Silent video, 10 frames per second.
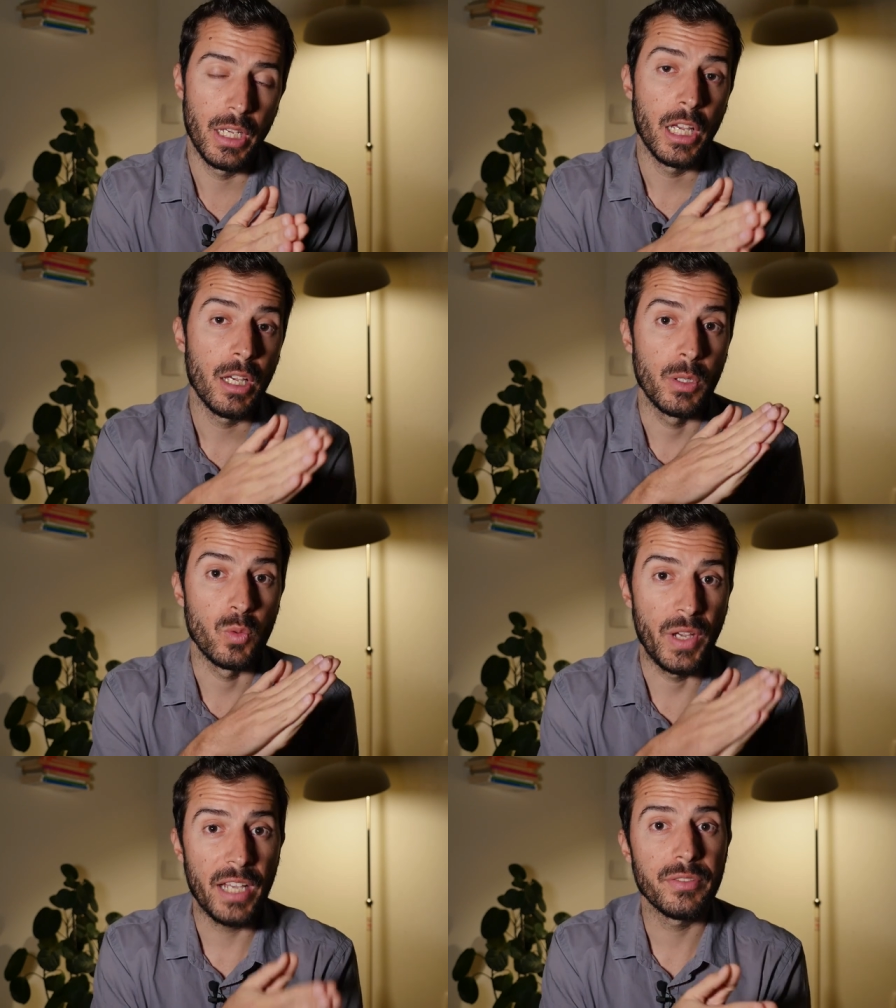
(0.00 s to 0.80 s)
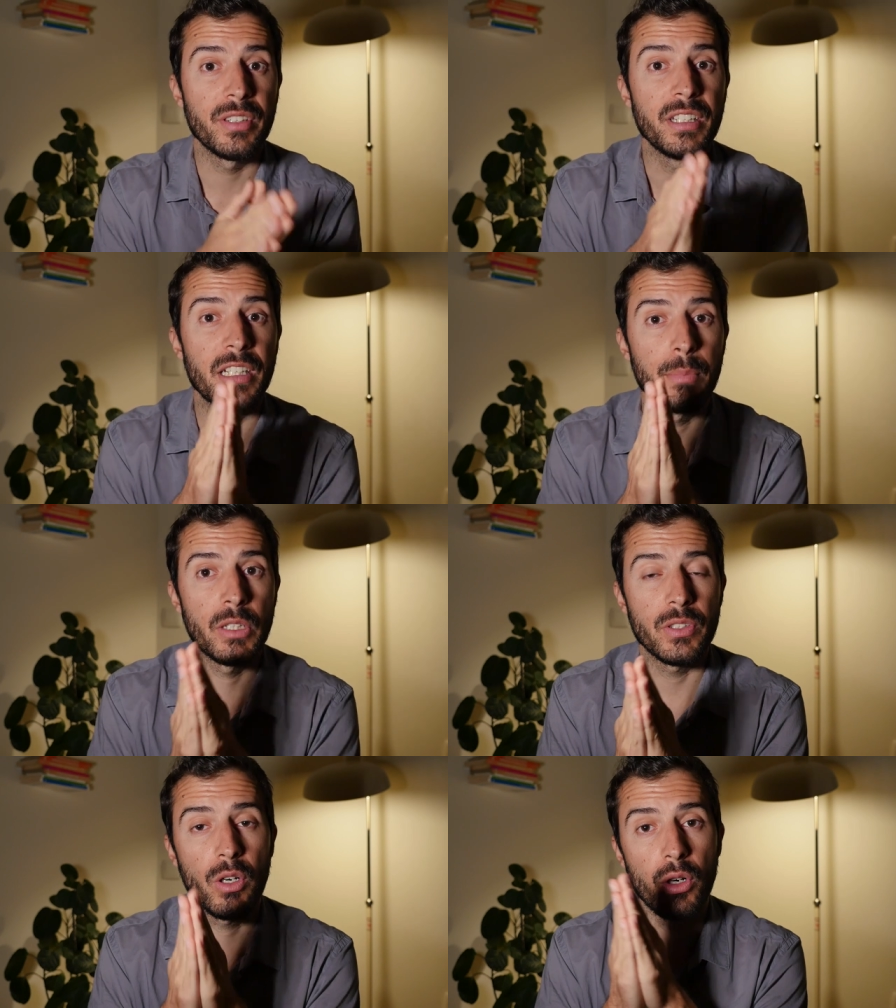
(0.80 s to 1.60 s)
but we have to think about
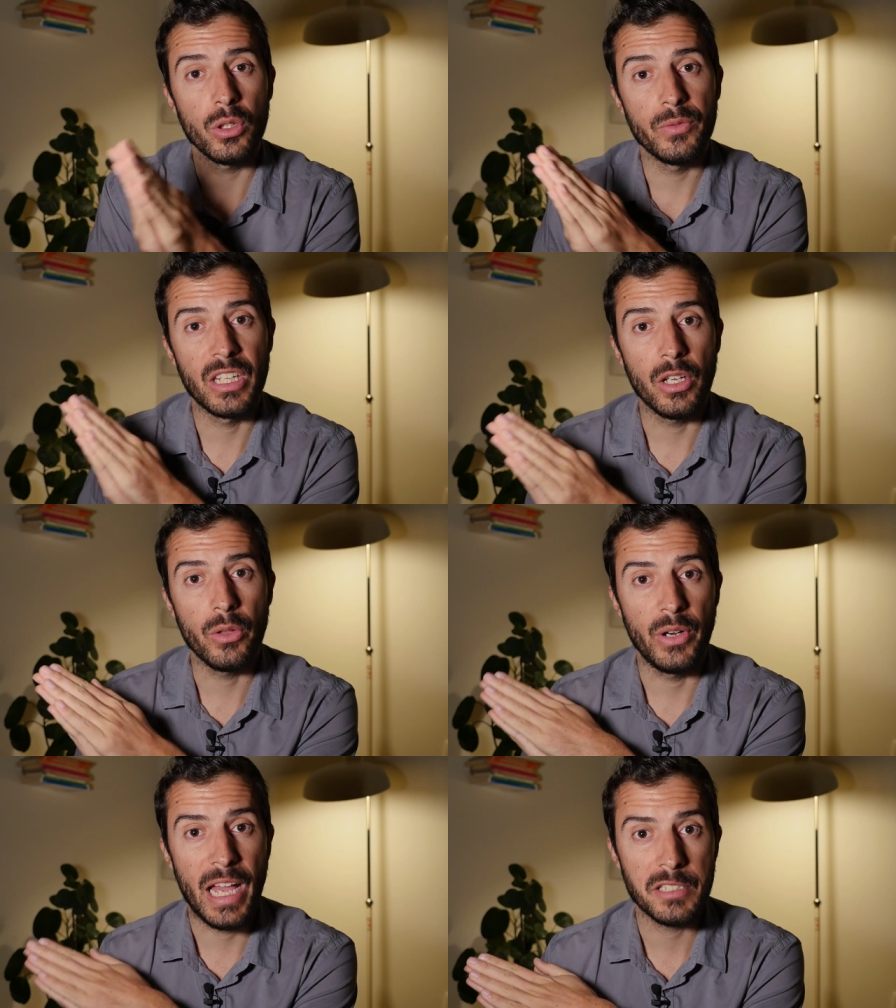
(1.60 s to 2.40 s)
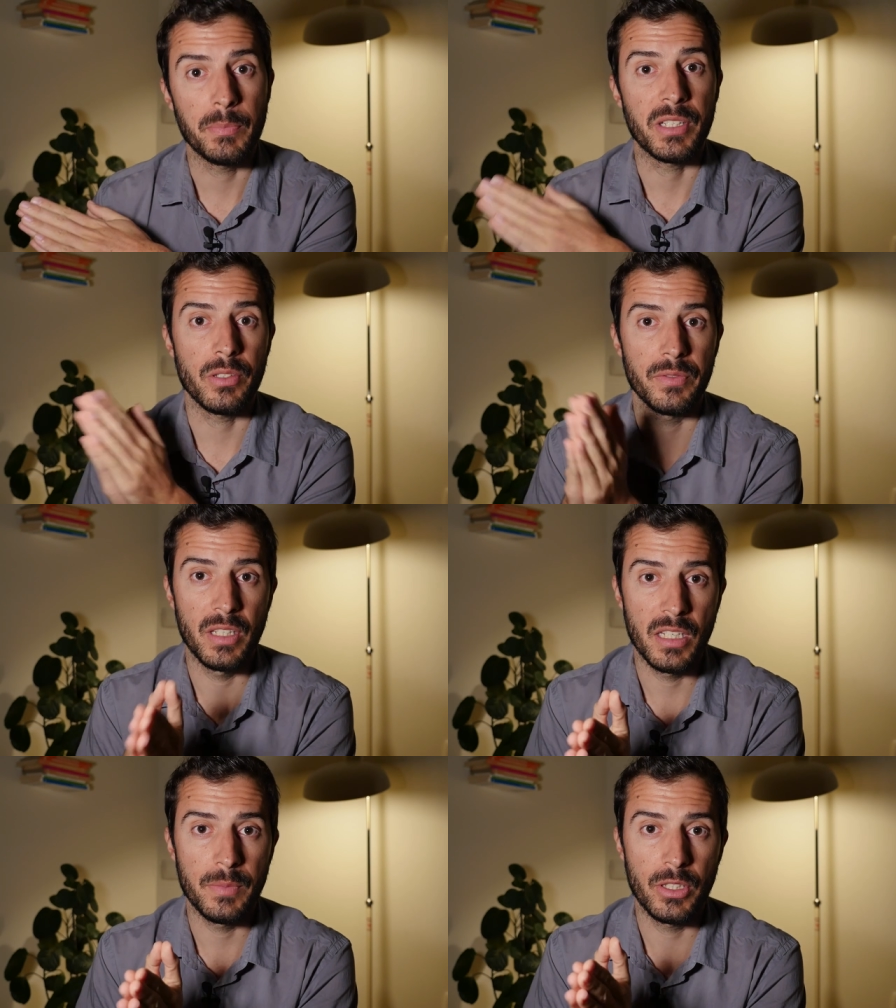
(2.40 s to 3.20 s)
all of the other aspects of these
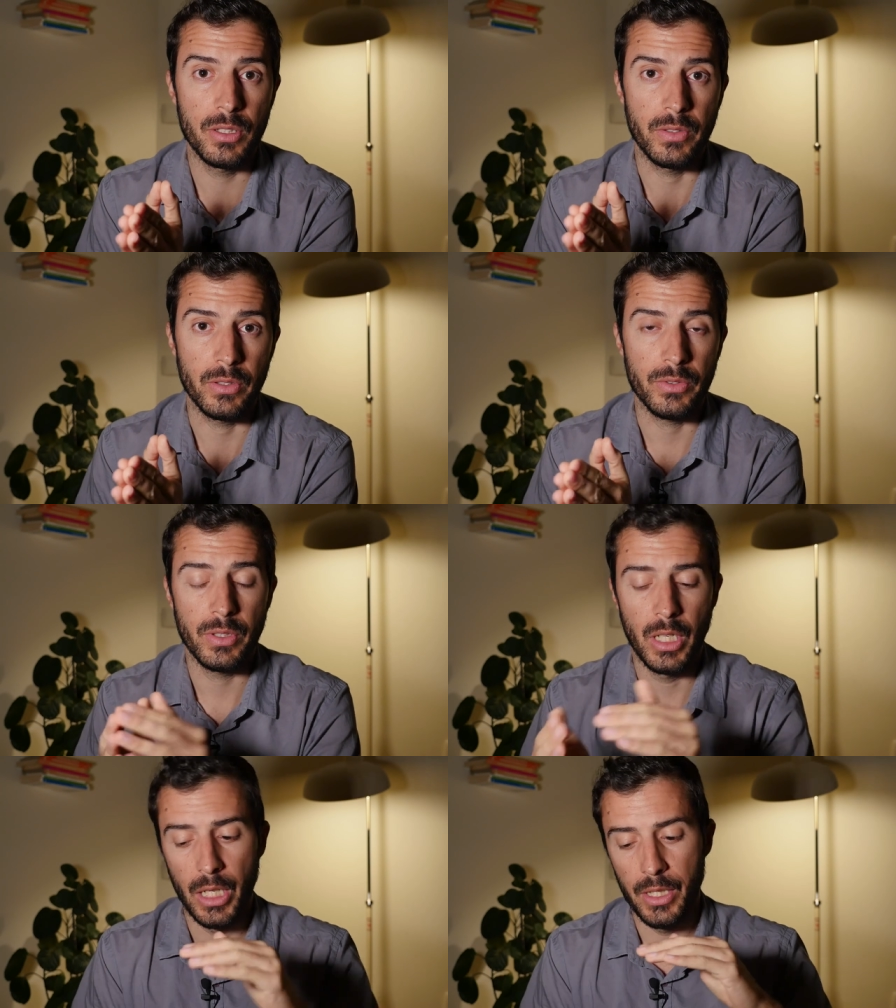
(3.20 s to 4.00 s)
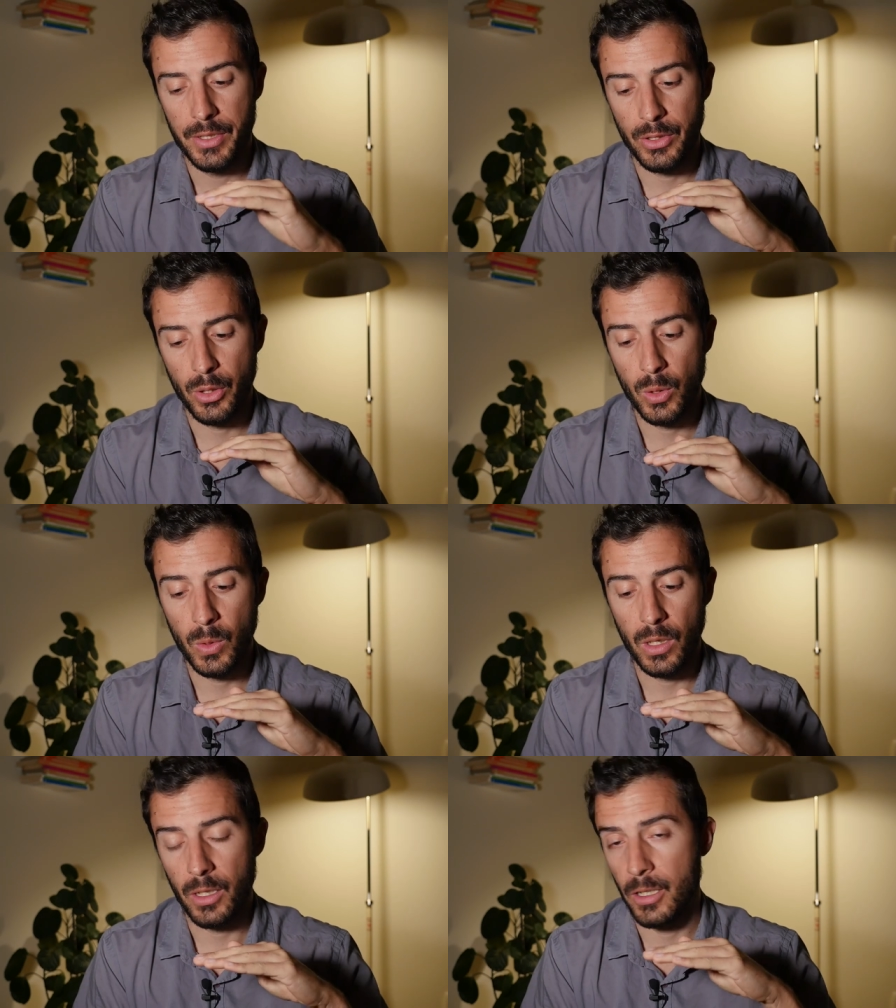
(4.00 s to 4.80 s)
materials so
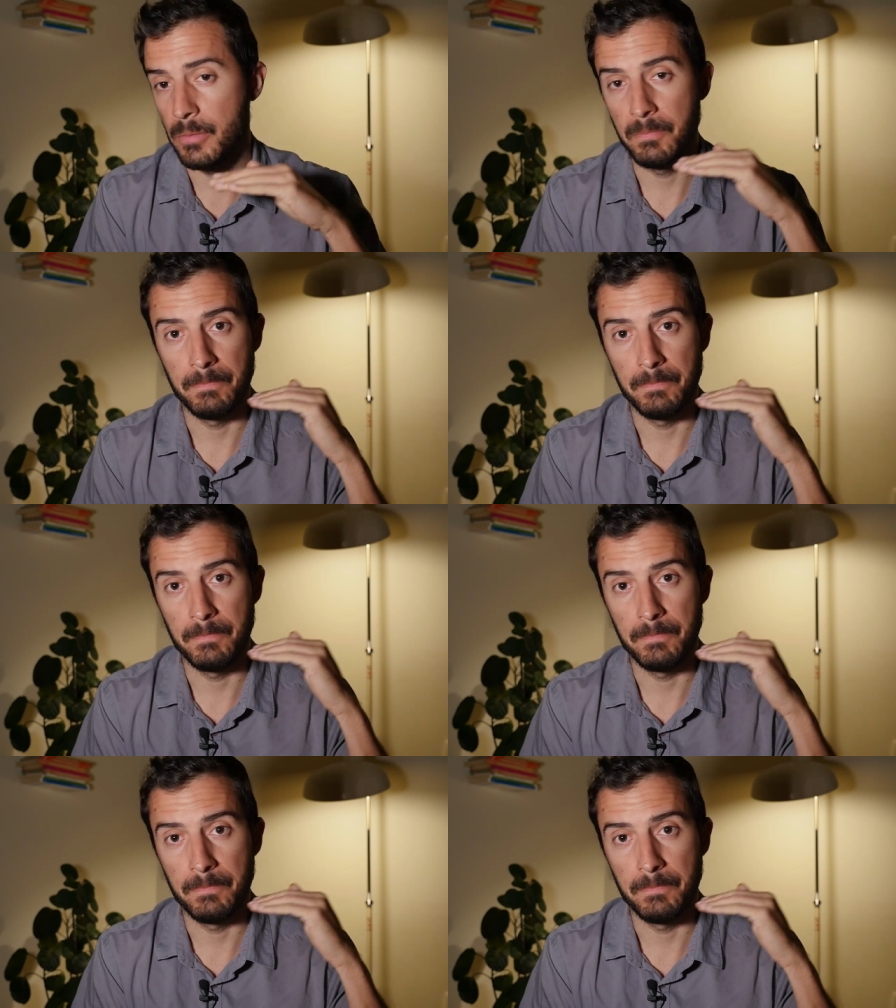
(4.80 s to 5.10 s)
um,